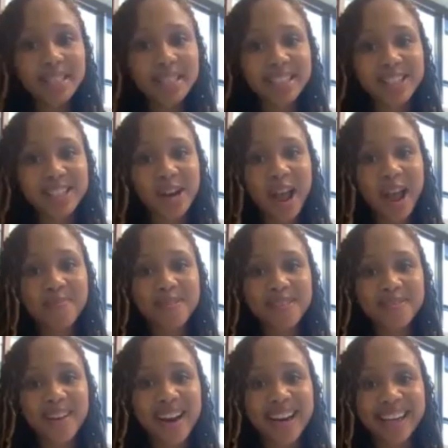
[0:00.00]
get your app
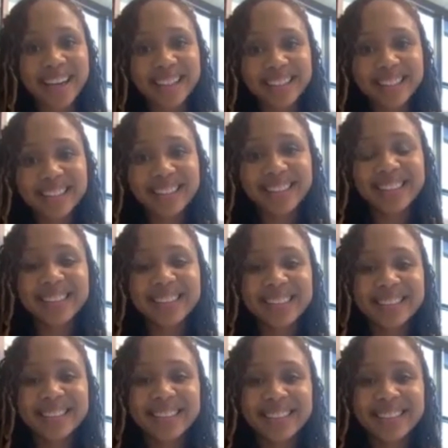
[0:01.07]
in right now.